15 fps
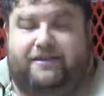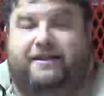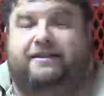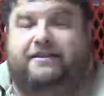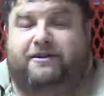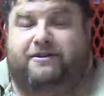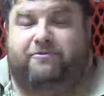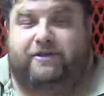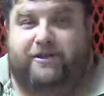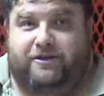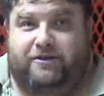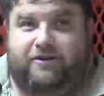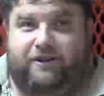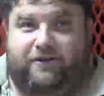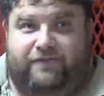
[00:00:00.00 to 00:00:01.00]
and then a week
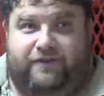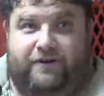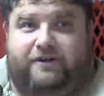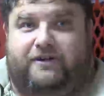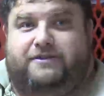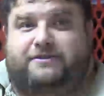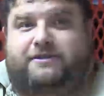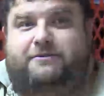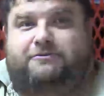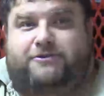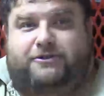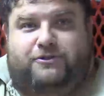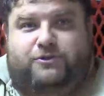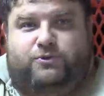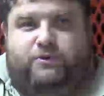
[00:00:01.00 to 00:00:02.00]
ago they fell to
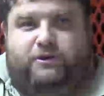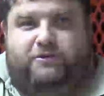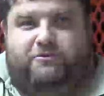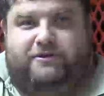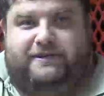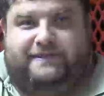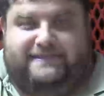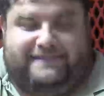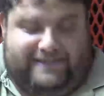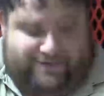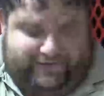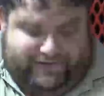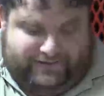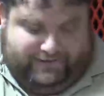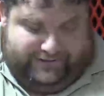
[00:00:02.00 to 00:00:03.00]
Assumption 21-7.